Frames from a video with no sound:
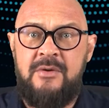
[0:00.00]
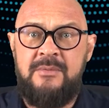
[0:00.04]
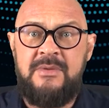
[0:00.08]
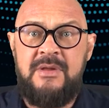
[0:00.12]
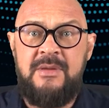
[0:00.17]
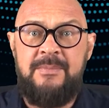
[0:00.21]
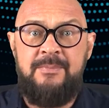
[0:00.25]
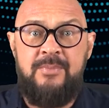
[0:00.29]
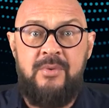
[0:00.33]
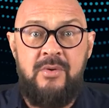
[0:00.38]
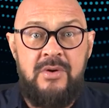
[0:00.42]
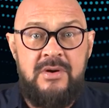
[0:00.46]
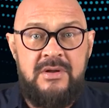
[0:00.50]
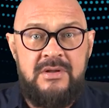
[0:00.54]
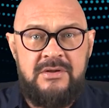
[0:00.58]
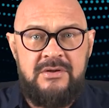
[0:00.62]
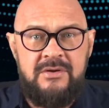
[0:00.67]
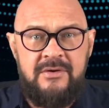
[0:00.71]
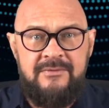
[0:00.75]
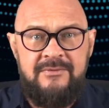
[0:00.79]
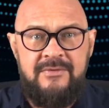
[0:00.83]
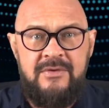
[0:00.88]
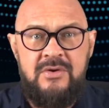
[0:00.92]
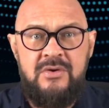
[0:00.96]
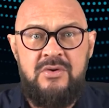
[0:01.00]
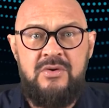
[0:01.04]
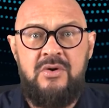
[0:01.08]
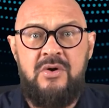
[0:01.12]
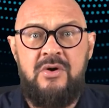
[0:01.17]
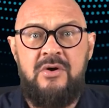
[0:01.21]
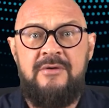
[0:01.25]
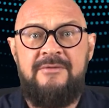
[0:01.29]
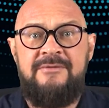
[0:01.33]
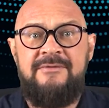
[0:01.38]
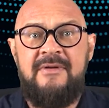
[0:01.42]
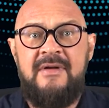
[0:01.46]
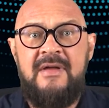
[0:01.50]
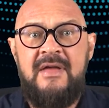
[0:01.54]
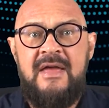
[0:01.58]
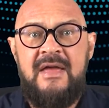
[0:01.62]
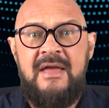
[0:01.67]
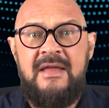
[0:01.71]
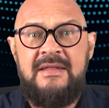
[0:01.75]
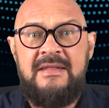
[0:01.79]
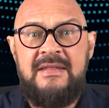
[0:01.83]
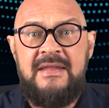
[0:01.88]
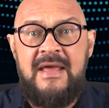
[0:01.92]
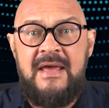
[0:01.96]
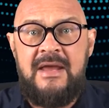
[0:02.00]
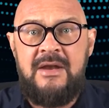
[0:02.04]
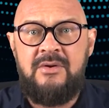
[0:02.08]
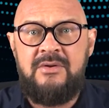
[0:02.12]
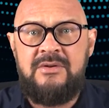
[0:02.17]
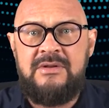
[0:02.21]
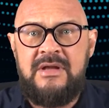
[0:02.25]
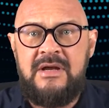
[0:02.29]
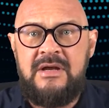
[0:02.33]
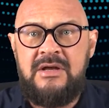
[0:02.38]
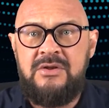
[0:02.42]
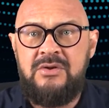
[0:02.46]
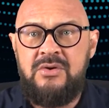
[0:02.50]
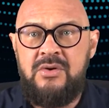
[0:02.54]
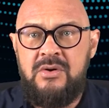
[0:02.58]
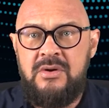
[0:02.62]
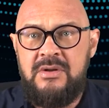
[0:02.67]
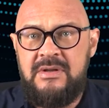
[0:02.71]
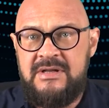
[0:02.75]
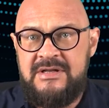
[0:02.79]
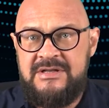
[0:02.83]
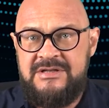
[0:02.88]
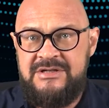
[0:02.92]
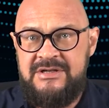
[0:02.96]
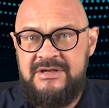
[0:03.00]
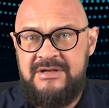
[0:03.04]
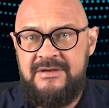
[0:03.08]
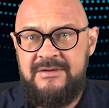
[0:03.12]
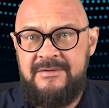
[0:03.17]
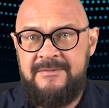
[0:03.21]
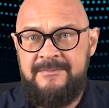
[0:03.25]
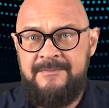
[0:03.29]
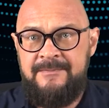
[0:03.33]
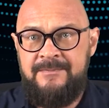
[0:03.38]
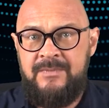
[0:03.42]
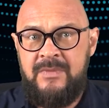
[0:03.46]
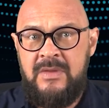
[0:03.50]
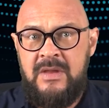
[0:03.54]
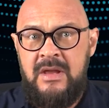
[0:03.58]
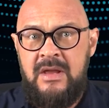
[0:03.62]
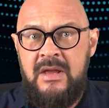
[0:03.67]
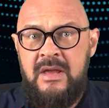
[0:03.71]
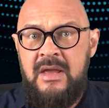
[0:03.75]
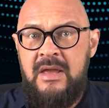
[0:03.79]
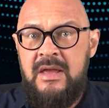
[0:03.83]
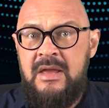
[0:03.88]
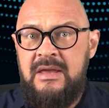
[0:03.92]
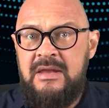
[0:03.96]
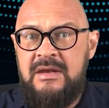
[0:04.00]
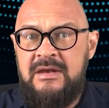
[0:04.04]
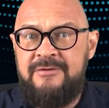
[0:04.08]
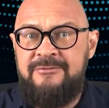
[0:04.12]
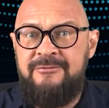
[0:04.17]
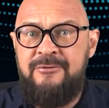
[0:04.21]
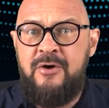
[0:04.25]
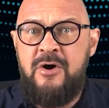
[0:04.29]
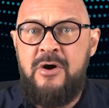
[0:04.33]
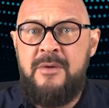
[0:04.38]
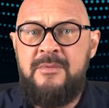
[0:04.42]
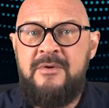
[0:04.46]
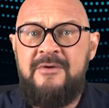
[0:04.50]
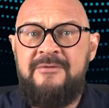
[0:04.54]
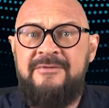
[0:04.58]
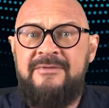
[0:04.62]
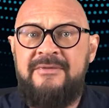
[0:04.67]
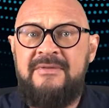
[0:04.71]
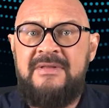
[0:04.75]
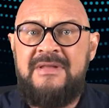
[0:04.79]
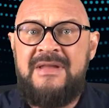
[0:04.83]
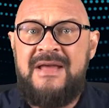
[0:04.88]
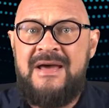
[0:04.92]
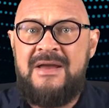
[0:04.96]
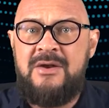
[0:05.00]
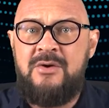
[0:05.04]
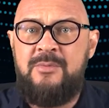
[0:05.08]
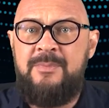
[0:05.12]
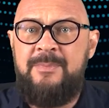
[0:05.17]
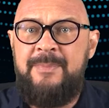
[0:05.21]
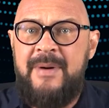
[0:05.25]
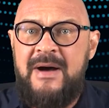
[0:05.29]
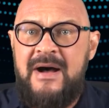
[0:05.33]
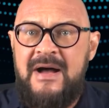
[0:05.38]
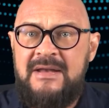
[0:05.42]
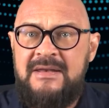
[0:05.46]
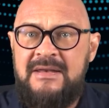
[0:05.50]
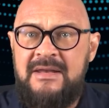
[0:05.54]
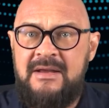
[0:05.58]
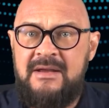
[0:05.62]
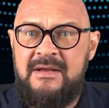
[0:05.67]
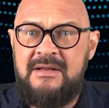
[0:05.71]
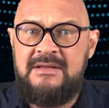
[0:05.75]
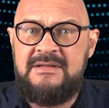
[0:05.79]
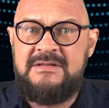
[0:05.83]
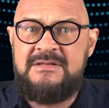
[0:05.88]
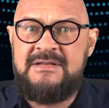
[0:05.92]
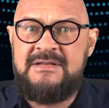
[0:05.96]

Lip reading: the point of view of nanotechnology. In the form of nanoparticles,